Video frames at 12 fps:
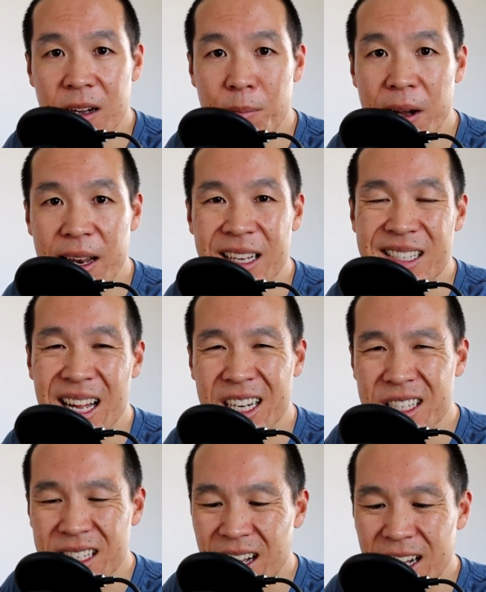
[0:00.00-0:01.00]
but it's
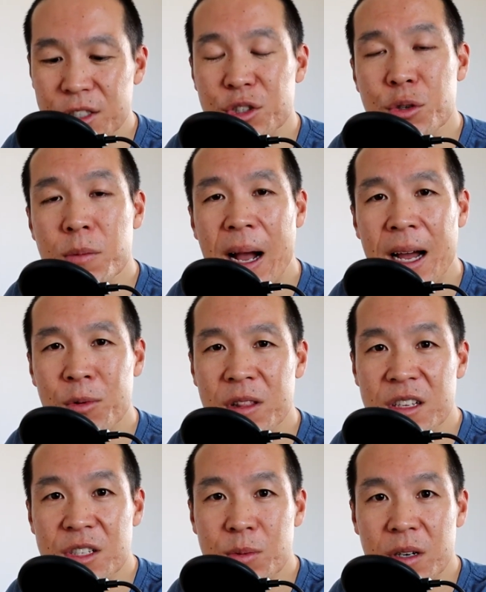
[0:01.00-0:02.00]
actually not too bad with
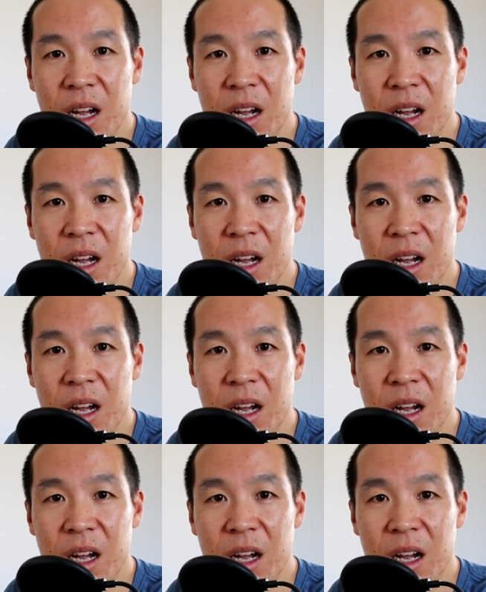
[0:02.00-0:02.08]
this one.